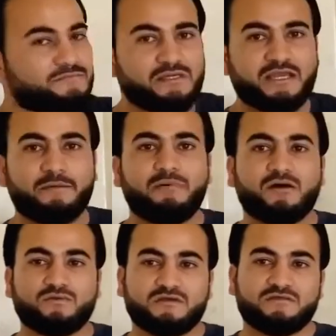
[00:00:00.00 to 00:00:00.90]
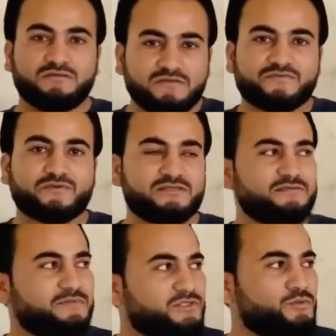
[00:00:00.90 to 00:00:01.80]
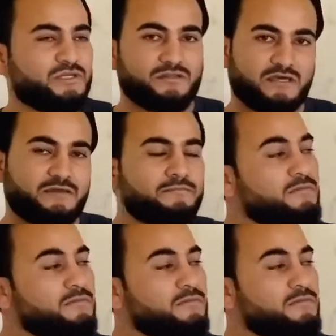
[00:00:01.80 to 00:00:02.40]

about the difference between them.